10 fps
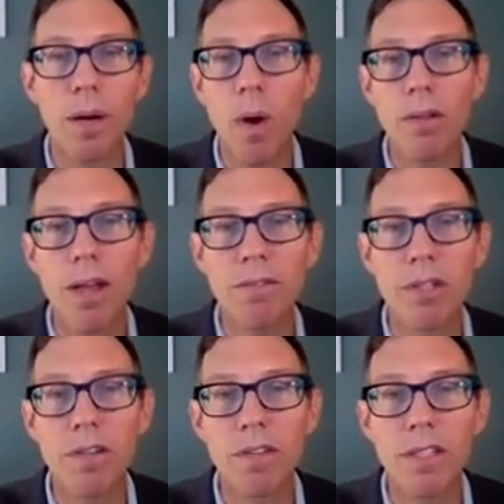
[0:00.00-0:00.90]
Wildlife
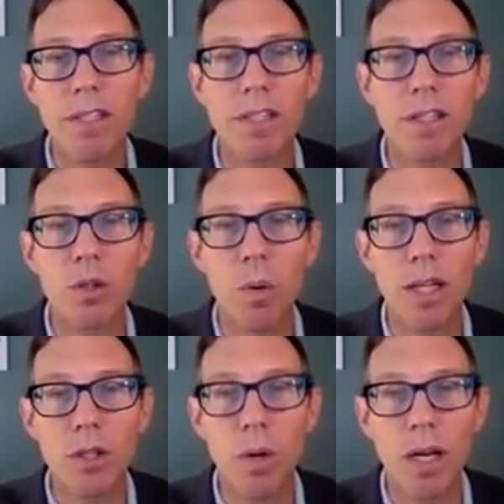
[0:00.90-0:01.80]
Services in
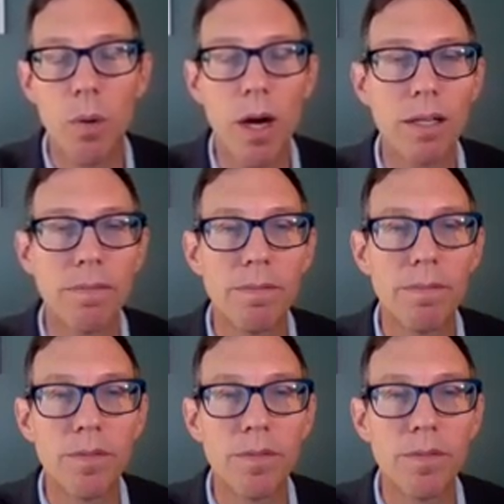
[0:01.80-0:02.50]
2021?